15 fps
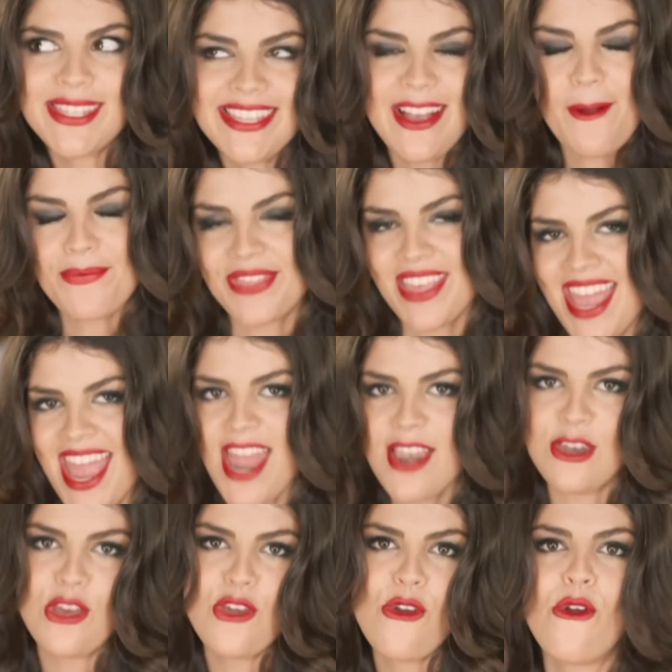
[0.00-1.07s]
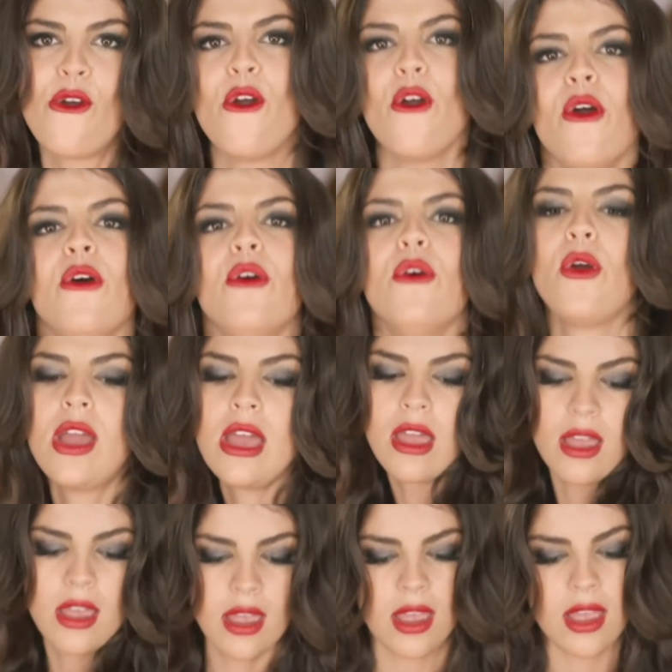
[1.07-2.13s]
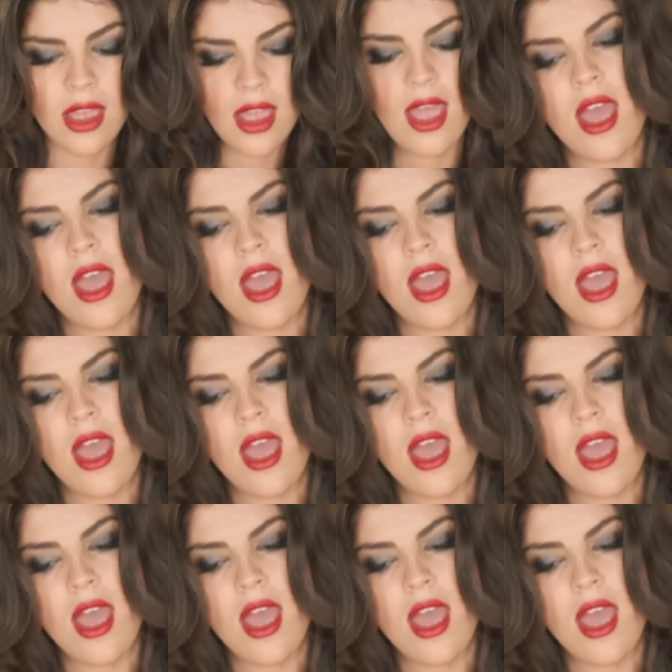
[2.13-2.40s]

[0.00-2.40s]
the music video was really fun to make and